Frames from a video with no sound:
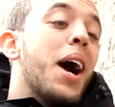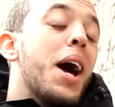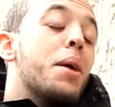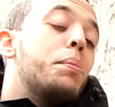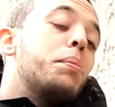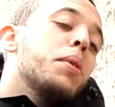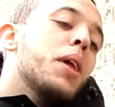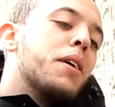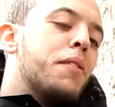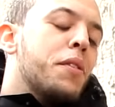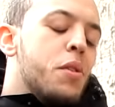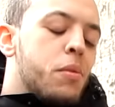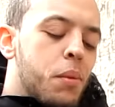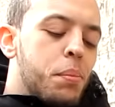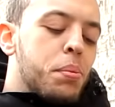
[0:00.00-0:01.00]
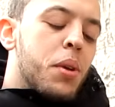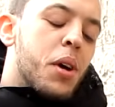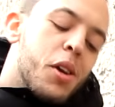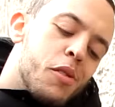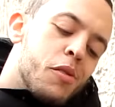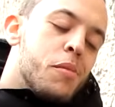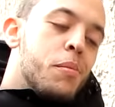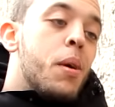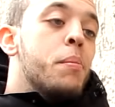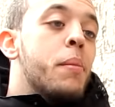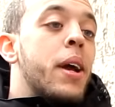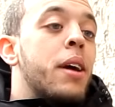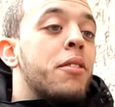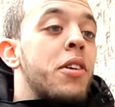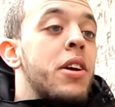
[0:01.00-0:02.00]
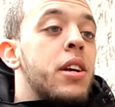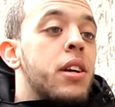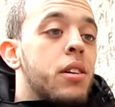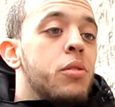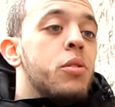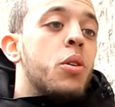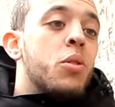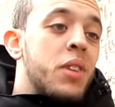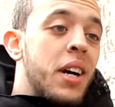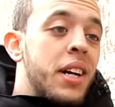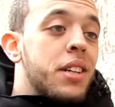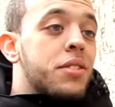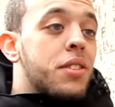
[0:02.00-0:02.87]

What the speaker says: I got a plug for you. I'm gonna plug you on my man Reek. You know who that is,